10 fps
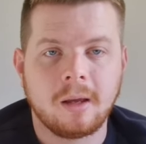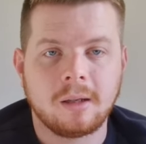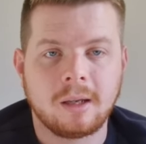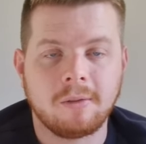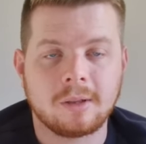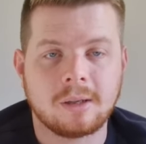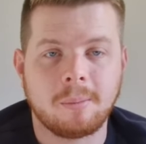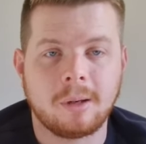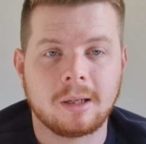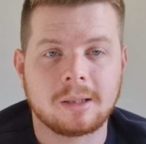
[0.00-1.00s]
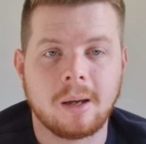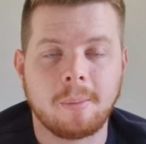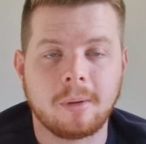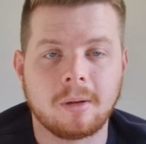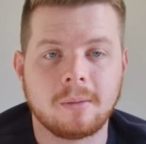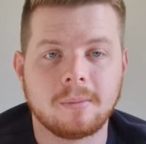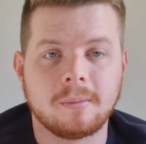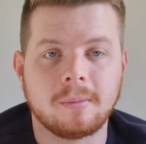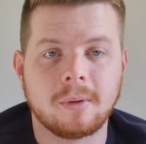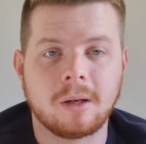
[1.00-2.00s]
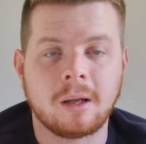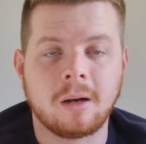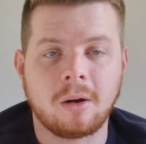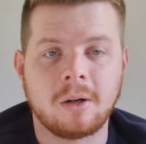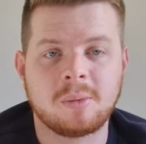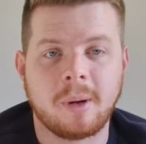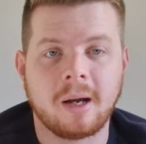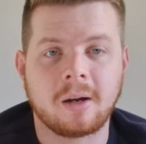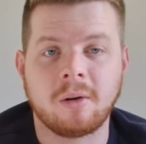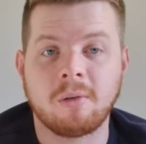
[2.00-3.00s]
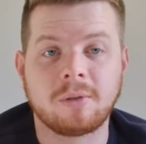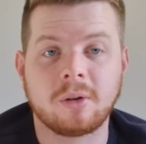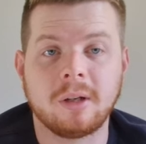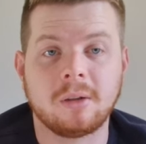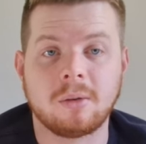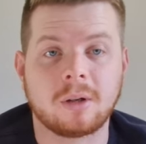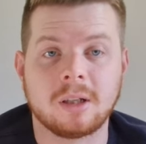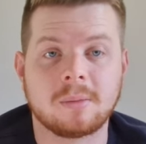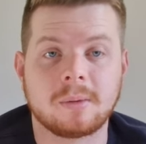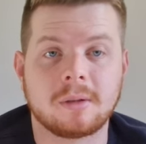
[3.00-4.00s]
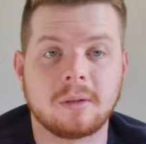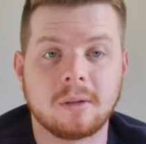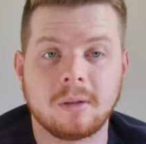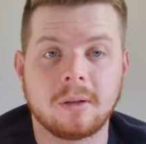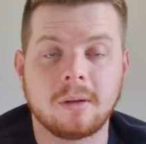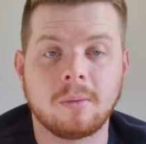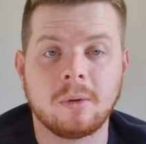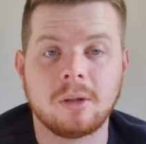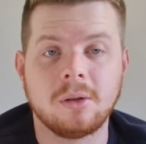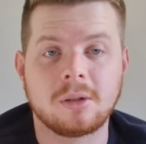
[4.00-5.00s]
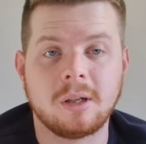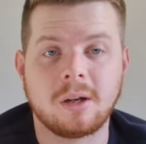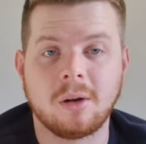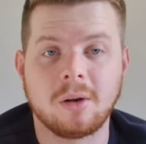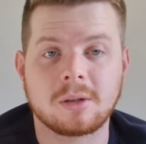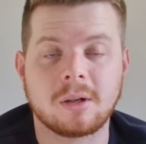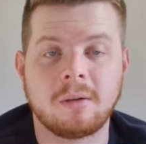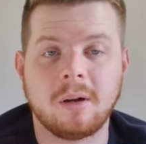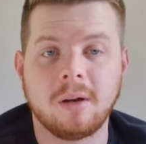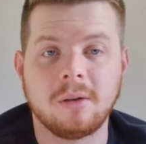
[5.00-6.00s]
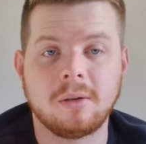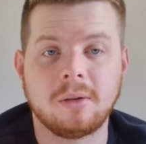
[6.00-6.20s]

To give a simple example, a large pack of Dorito crisps would usually cost around